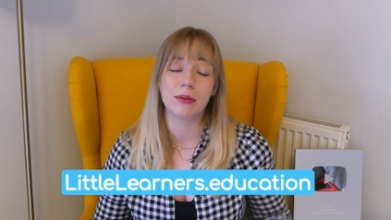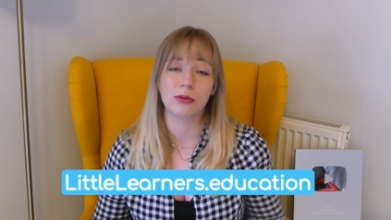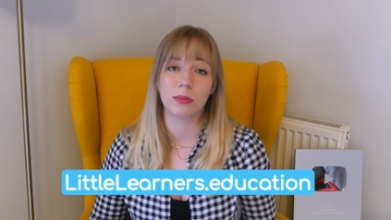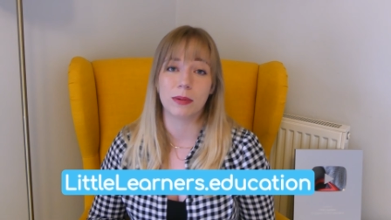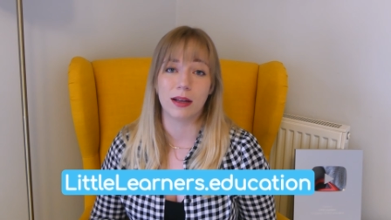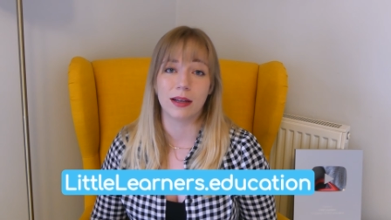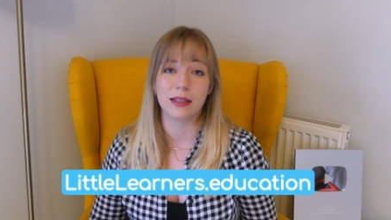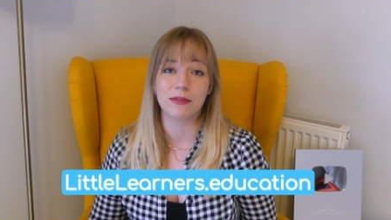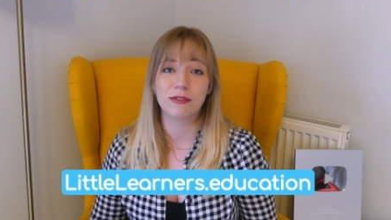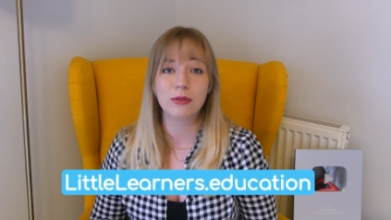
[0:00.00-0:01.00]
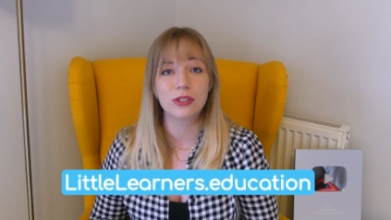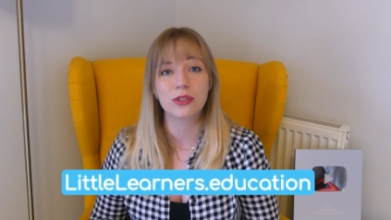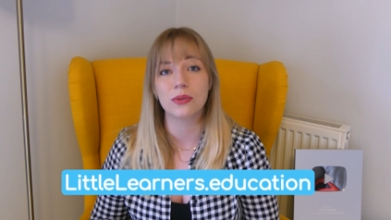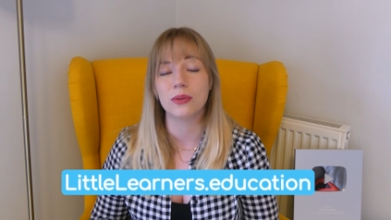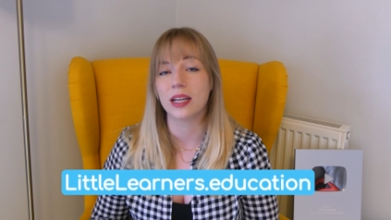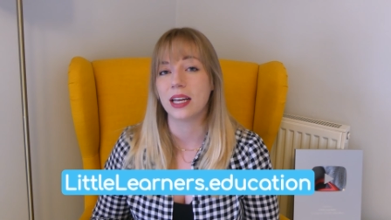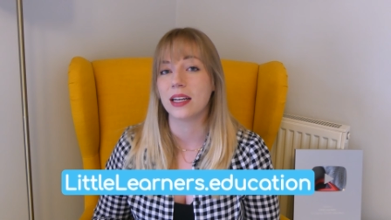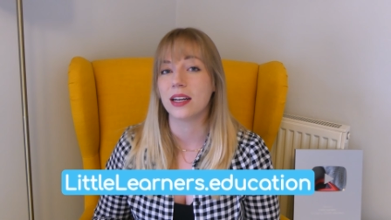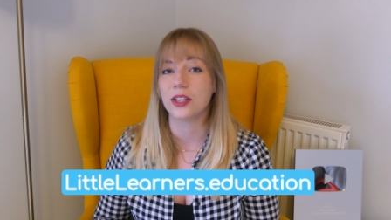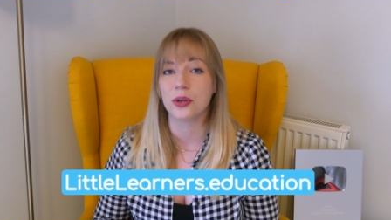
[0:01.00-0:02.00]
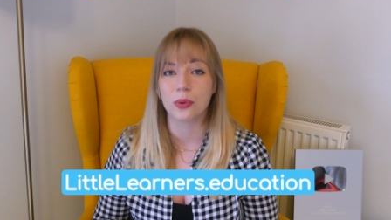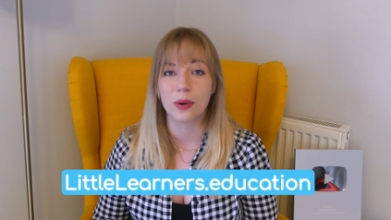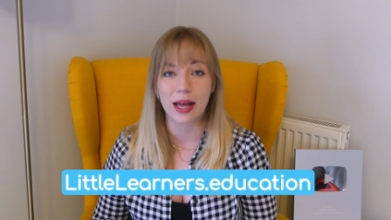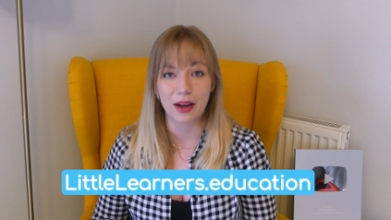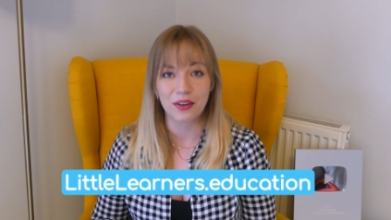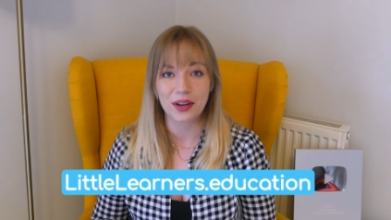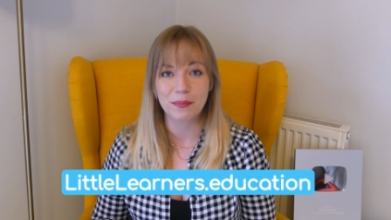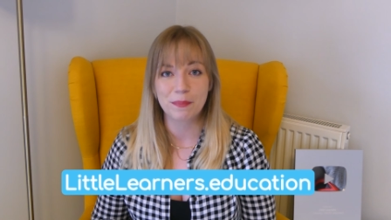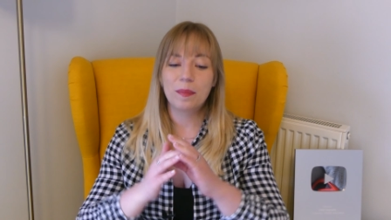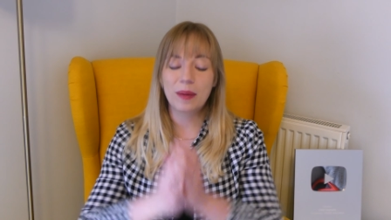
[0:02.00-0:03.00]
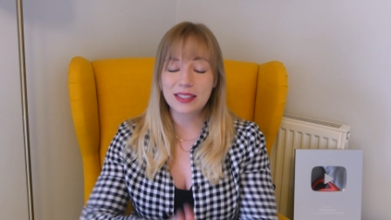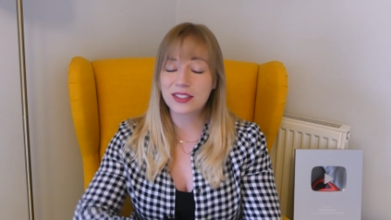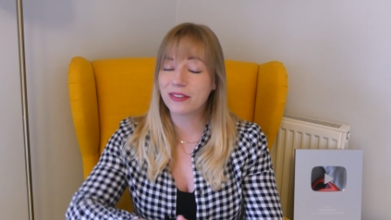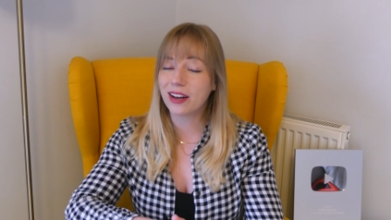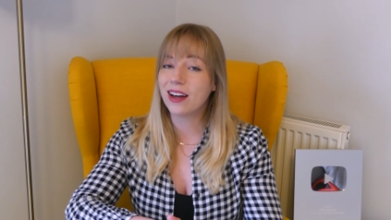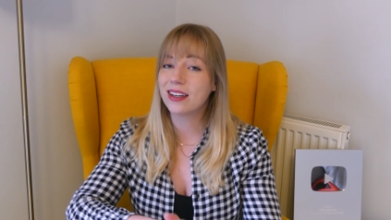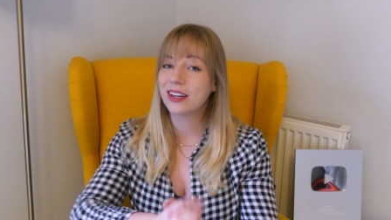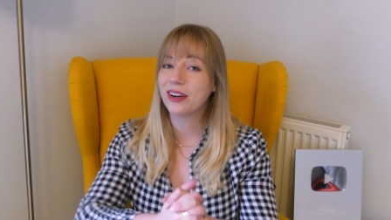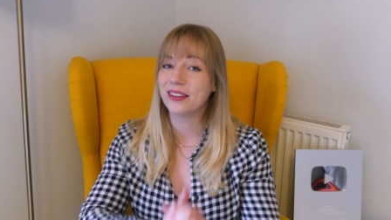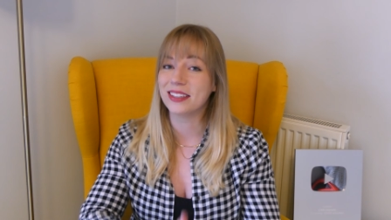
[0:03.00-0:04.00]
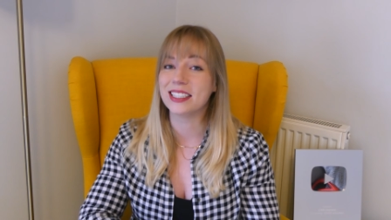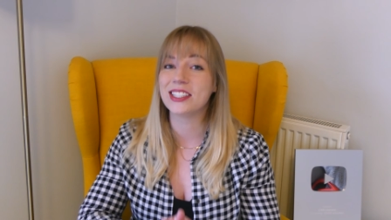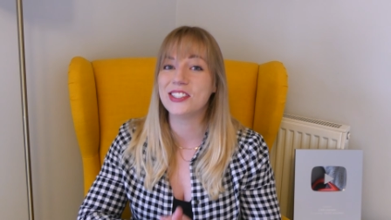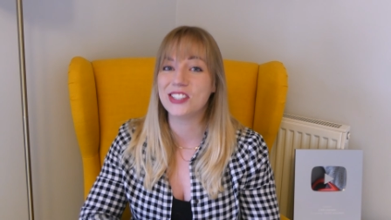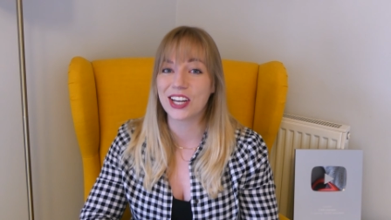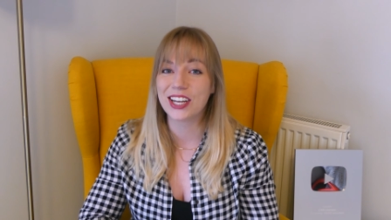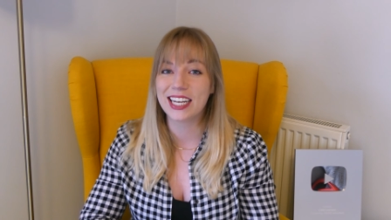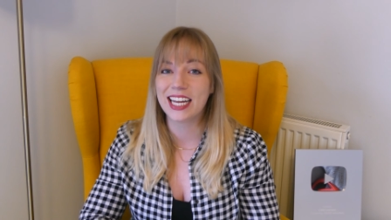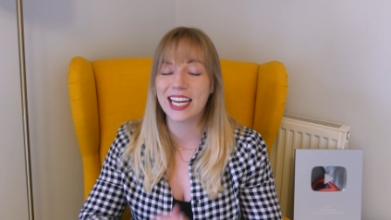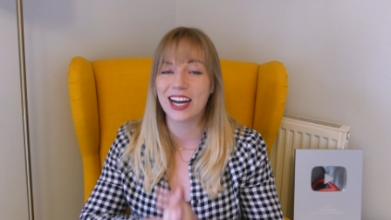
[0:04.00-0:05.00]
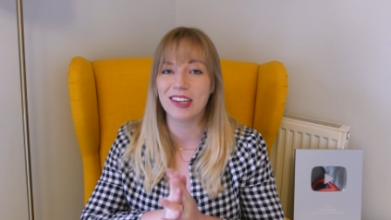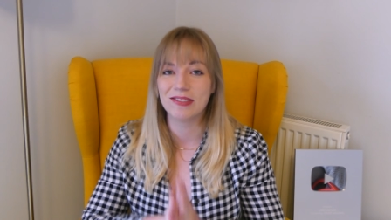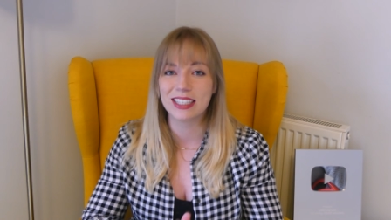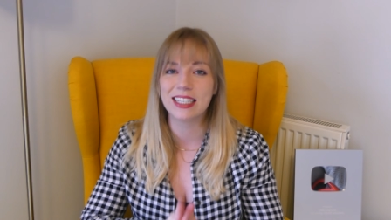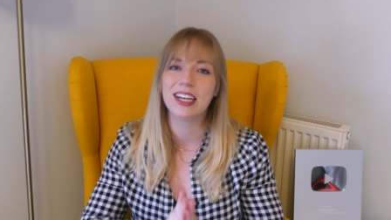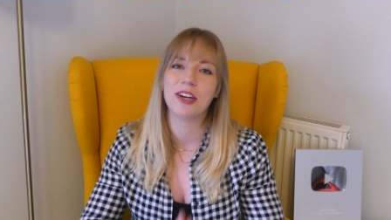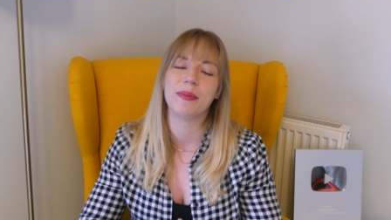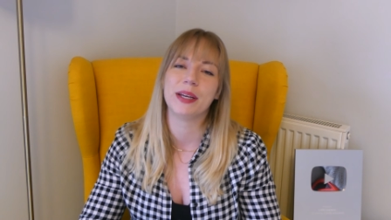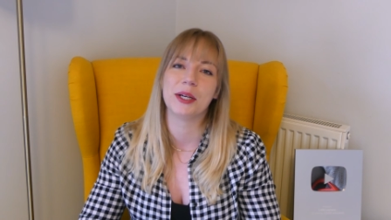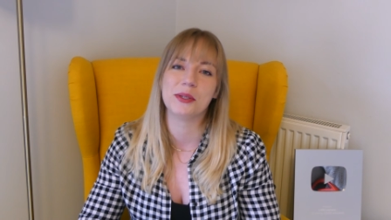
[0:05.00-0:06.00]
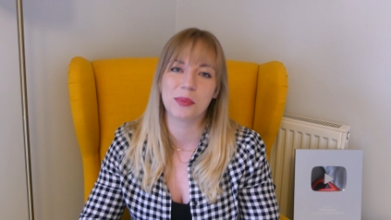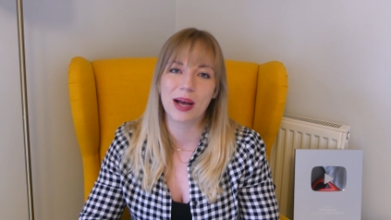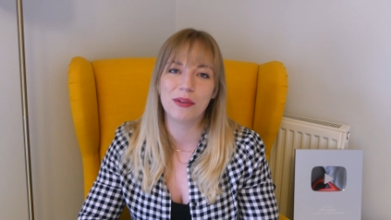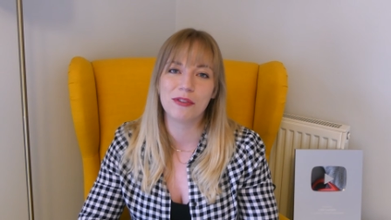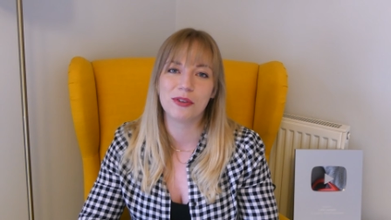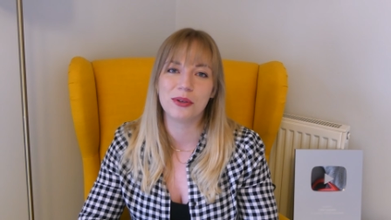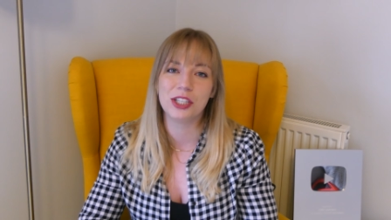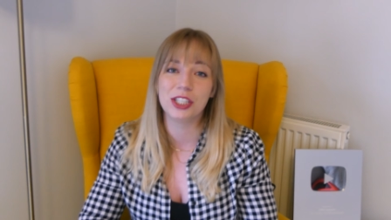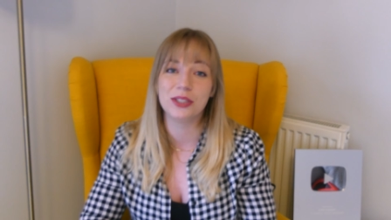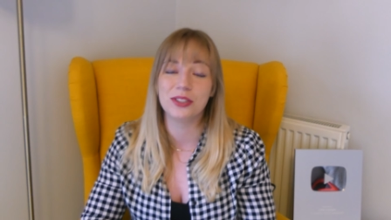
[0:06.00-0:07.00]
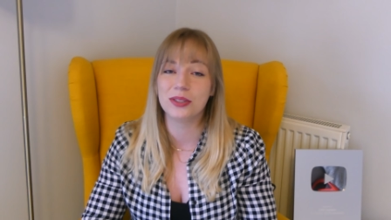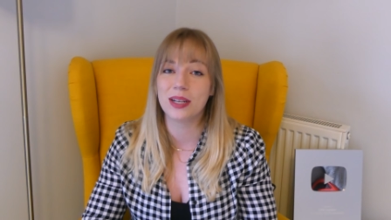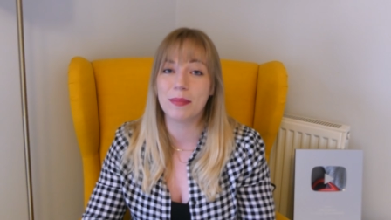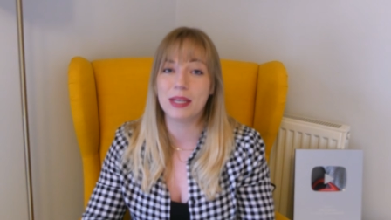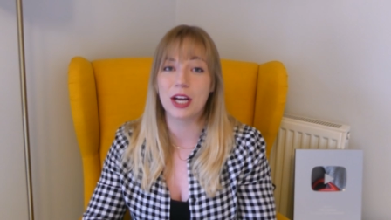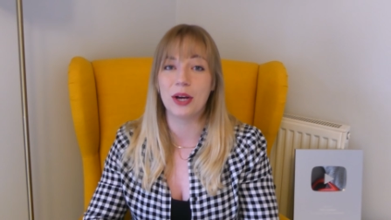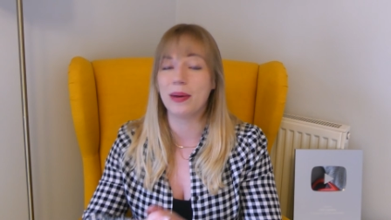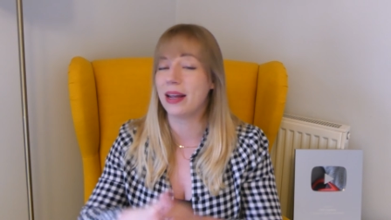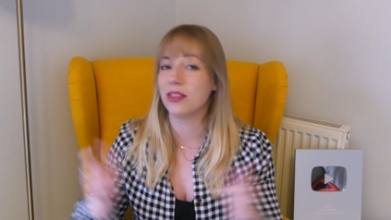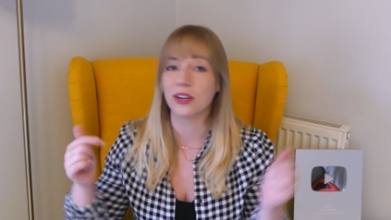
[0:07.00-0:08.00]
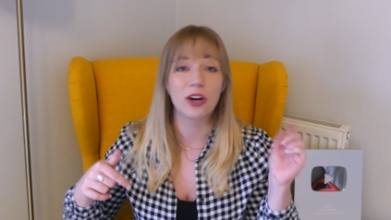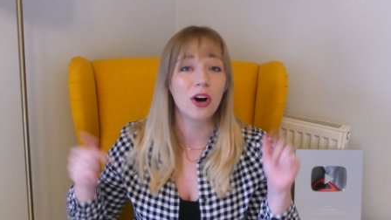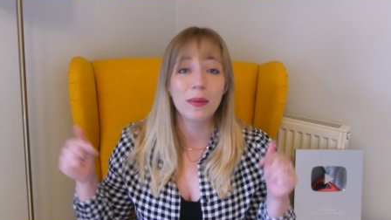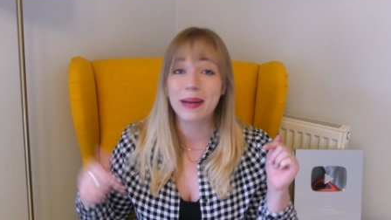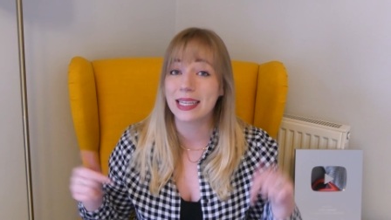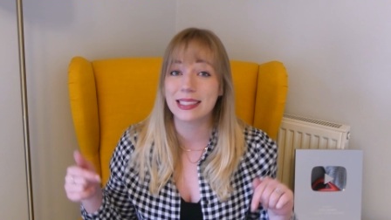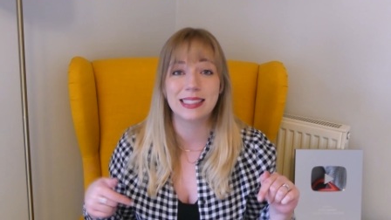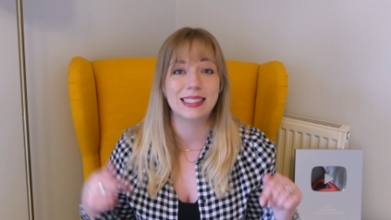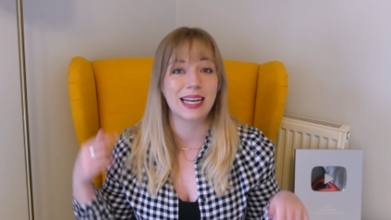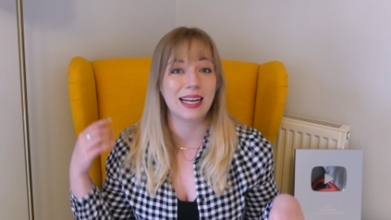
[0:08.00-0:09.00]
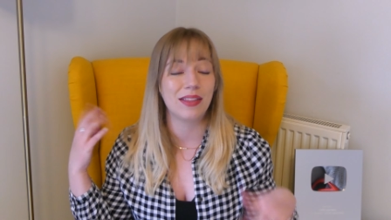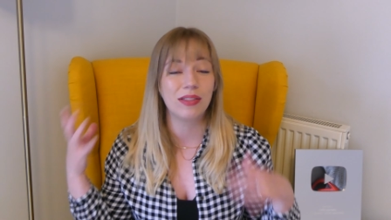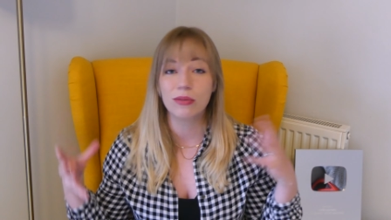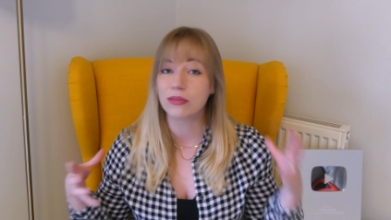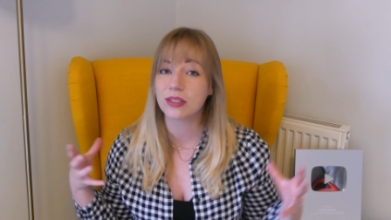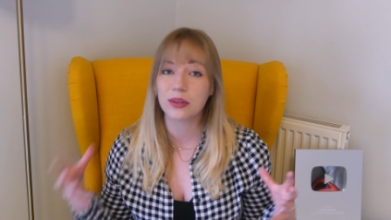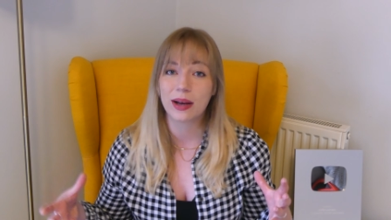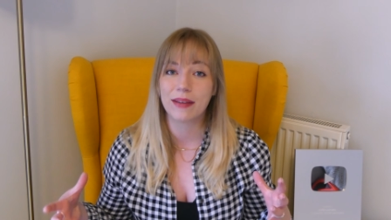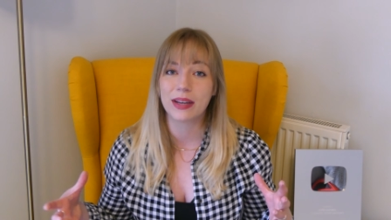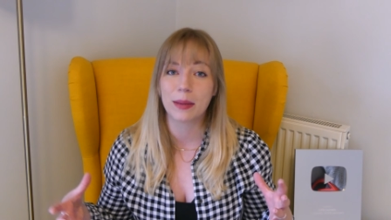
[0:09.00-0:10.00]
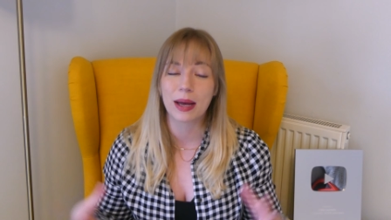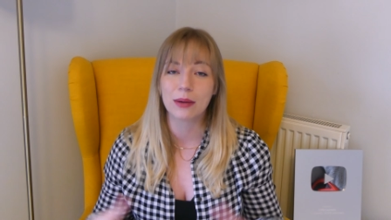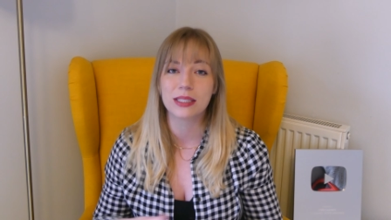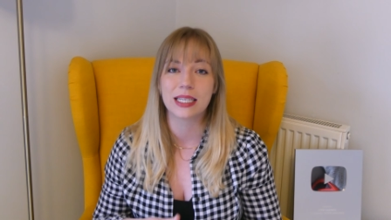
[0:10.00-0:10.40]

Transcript: to apply for a school in your area. Best of luck on this journey. I really hope it goes well for you. Do let me know in the comments any thoughts you're having about